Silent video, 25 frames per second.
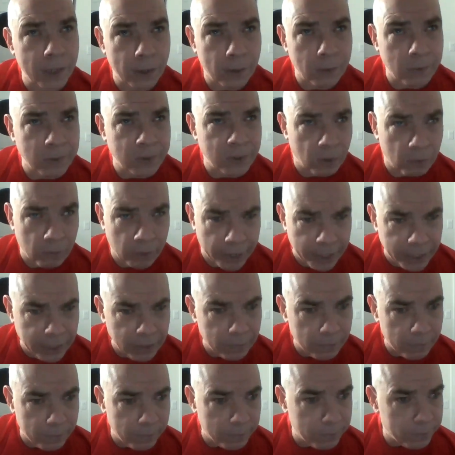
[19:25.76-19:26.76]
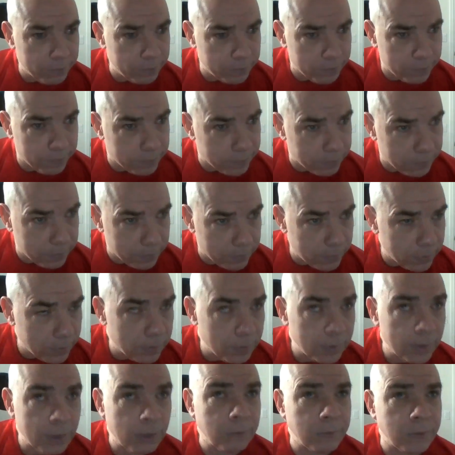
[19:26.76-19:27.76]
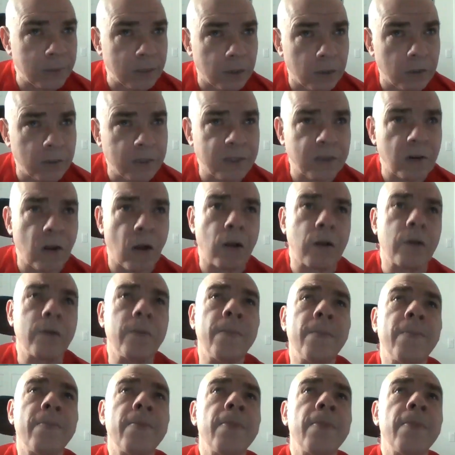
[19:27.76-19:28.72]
It was all right. It was a good song.